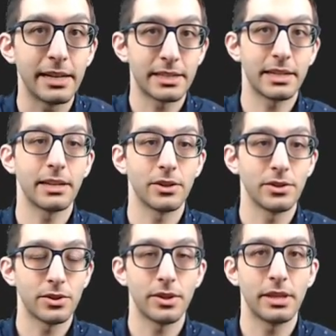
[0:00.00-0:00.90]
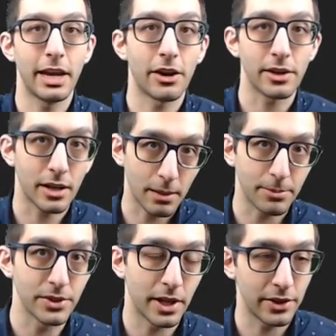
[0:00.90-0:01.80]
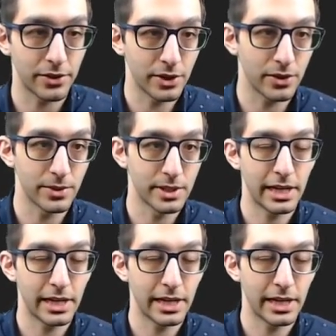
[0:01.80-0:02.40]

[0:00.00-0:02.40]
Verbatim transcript: a signal so that they aren't coupled to other nodes,